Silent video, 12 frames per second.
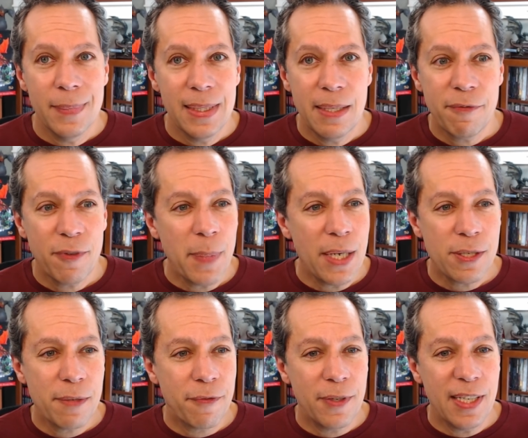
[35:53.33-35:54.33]

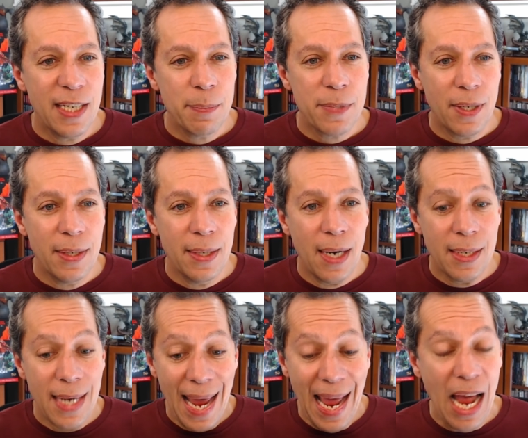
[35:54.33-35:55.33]
information for DMs on
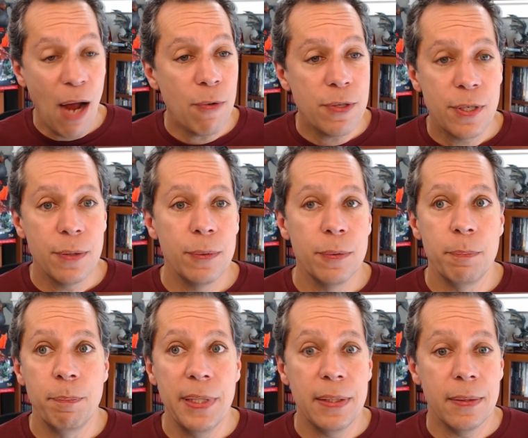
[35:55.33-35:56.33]
how to
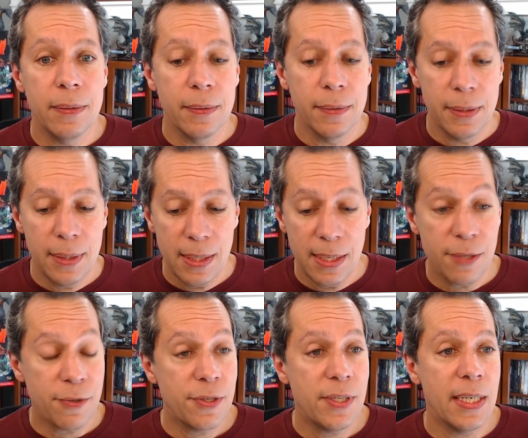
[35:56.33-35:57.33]
build an
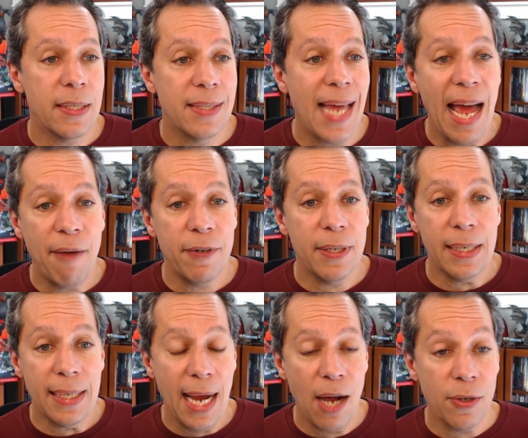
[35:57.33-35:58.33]
interesting tavern
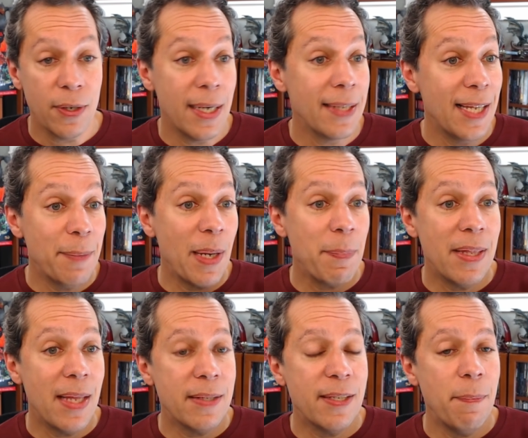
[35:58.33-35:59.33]
encounter. And then maybe
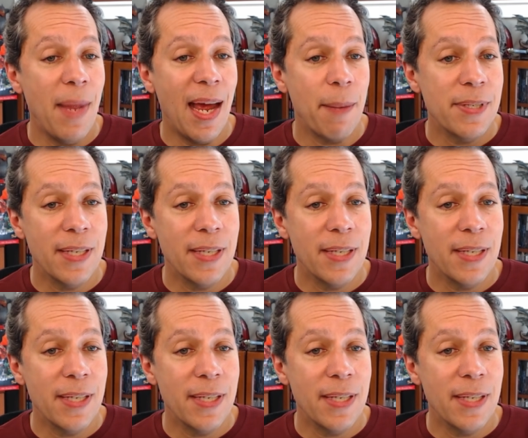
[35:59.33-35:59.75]
that's in maps